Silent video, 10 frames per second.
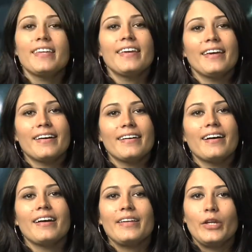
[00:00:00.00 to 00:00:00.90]
Yeah,
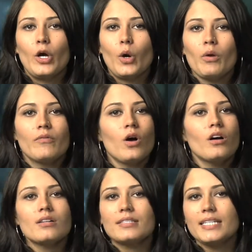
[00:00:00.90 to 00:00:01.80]
I know, we've
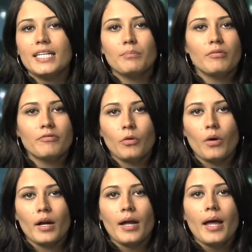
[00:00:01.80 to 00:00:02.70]
all seen it before,